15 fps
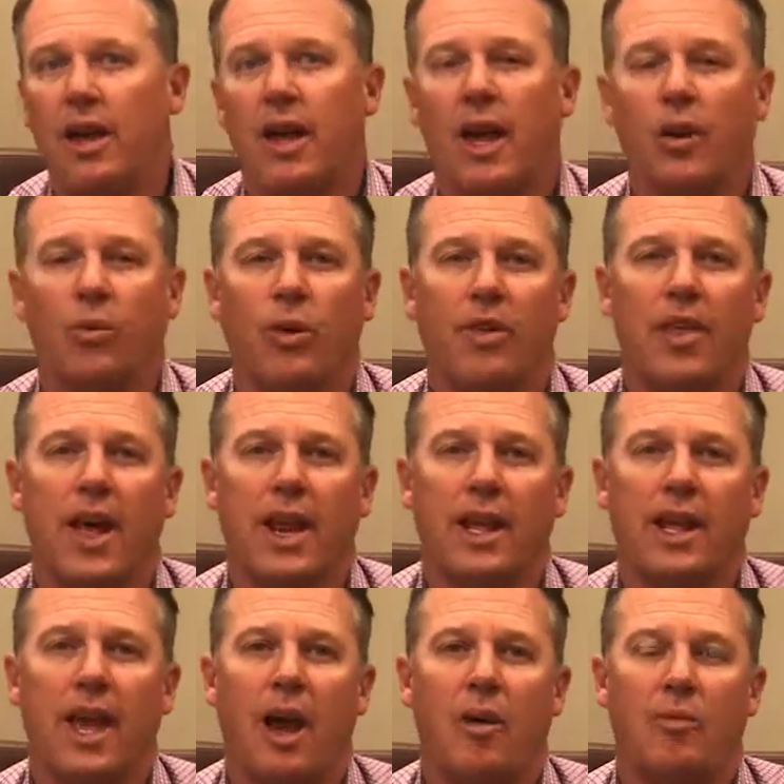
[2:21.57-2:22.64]
And with that
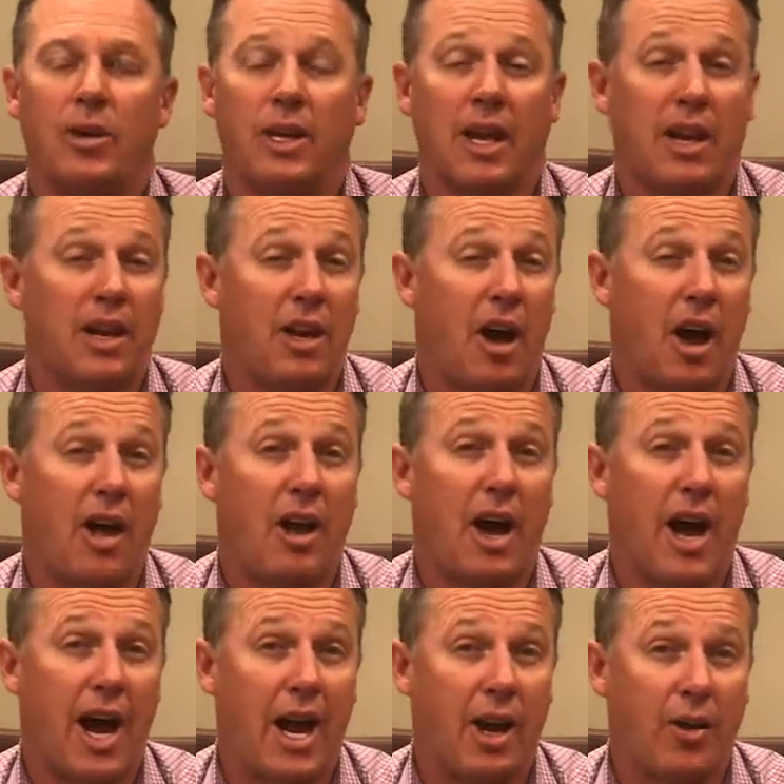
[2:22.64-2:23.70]
account being a
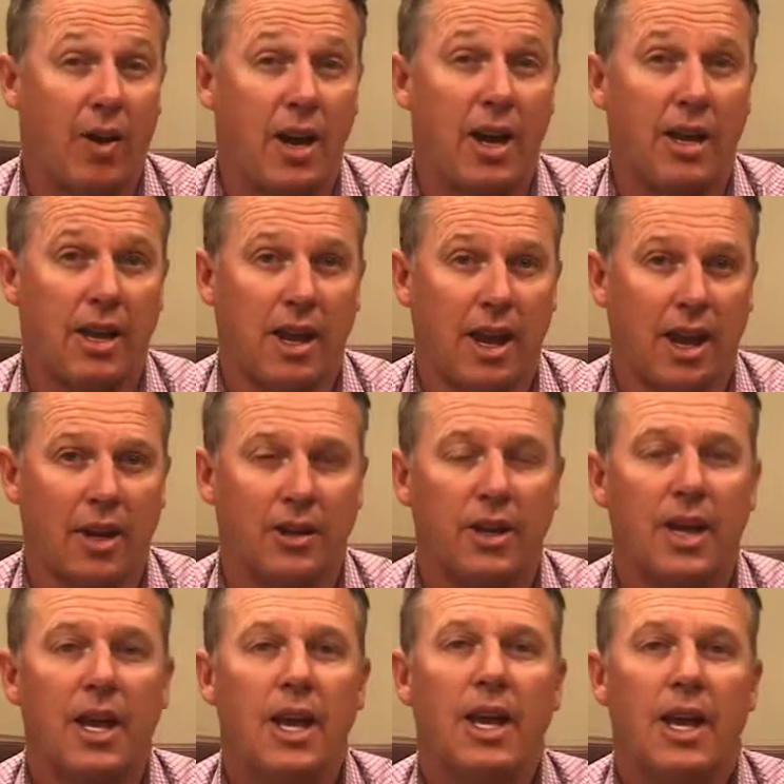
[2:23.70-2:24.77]
non-IRA account,
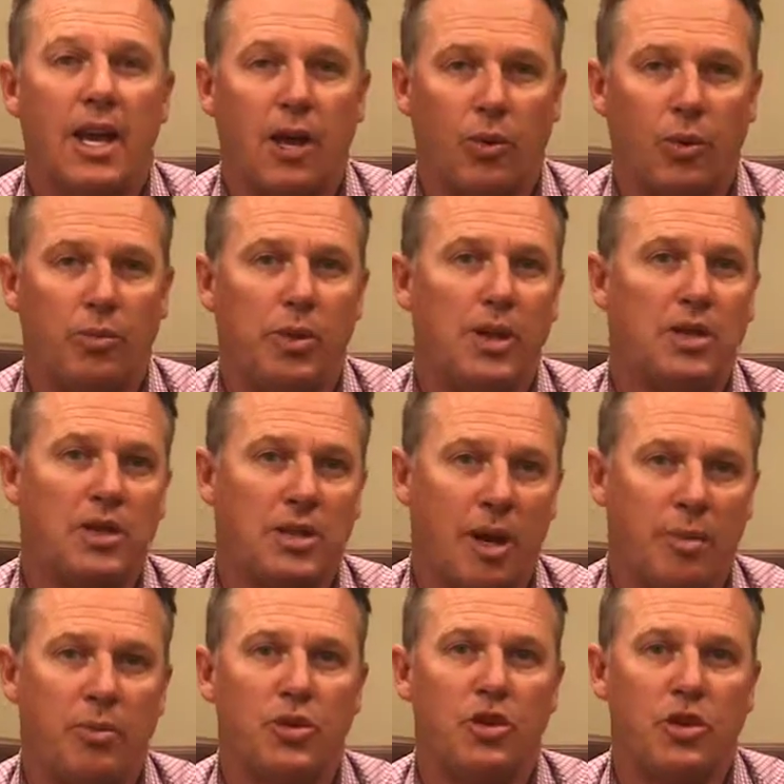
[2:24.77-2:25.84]
it would be
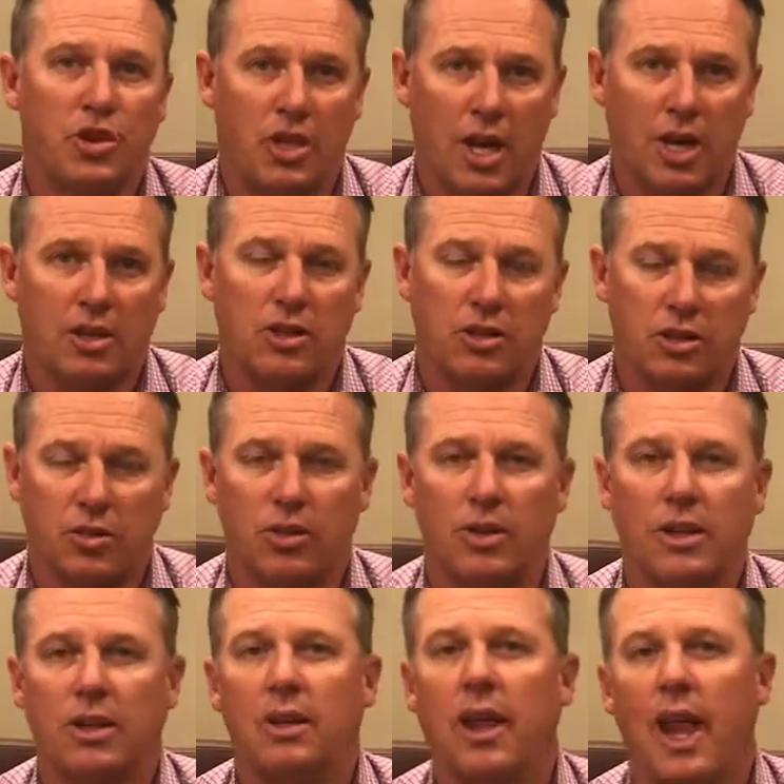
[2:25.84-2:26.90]
subject to
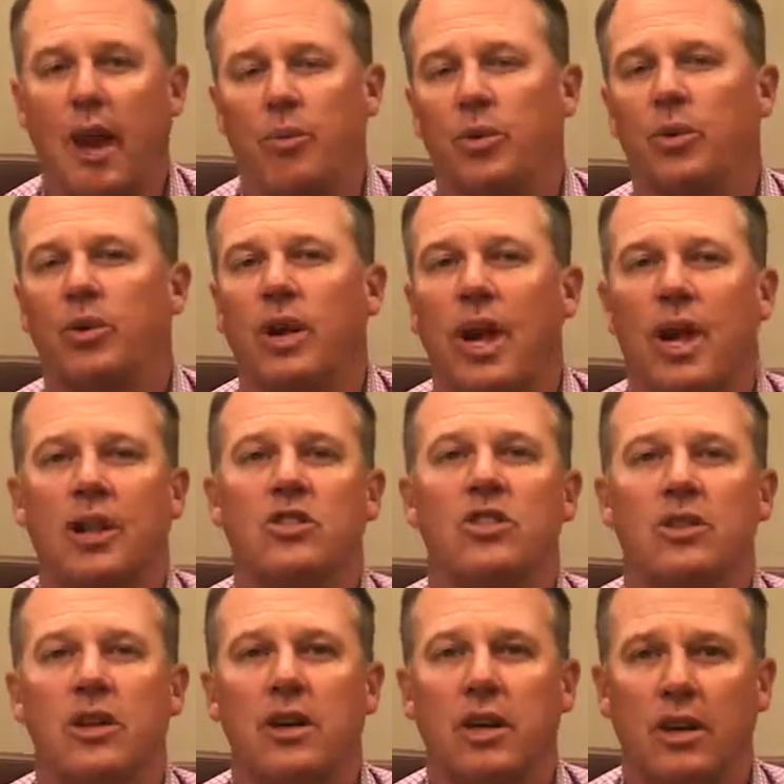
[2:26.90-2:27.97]
the capital gains
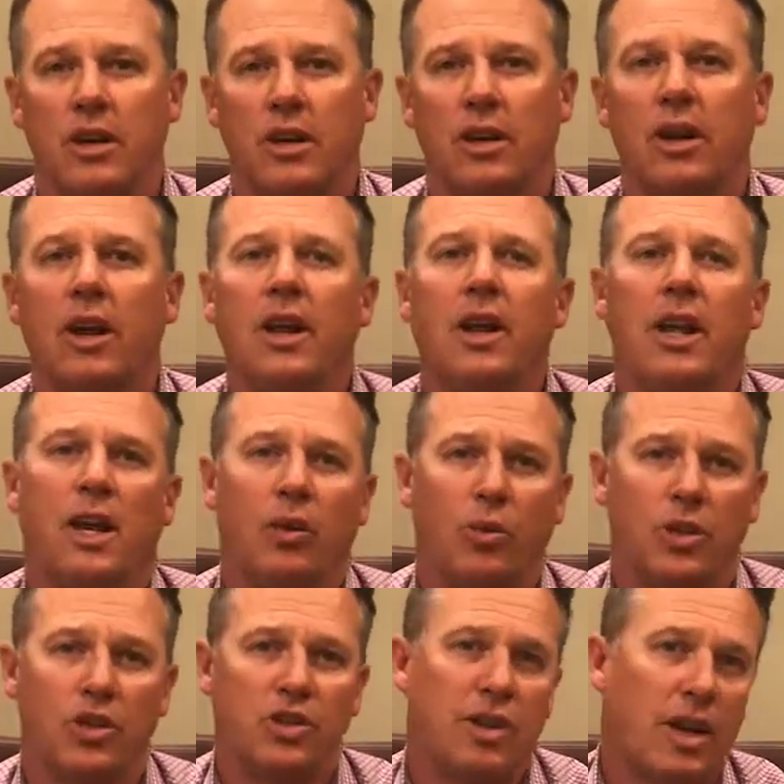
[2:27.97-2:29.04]
in the year in
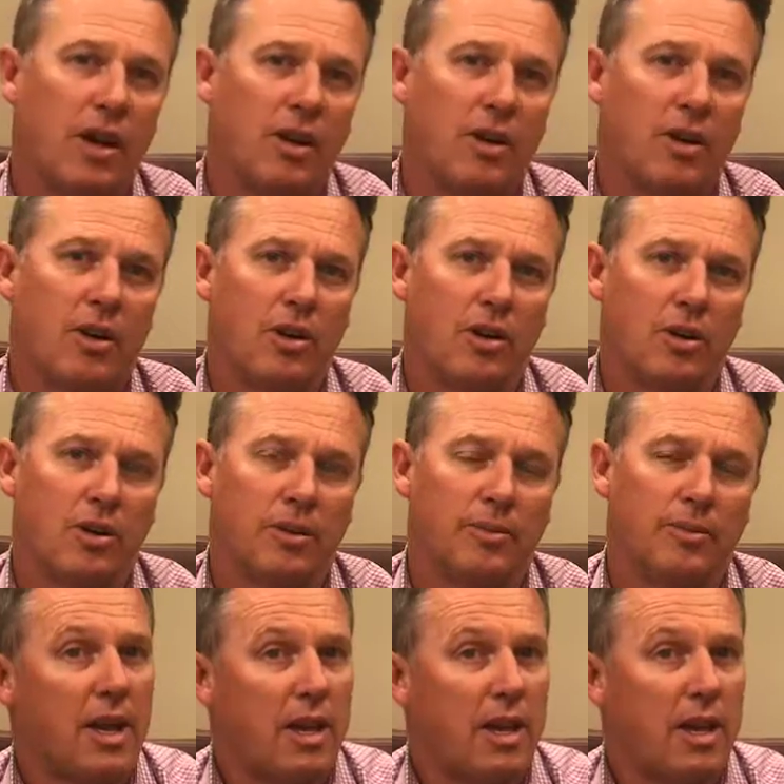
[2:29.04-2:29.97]
which they are earned.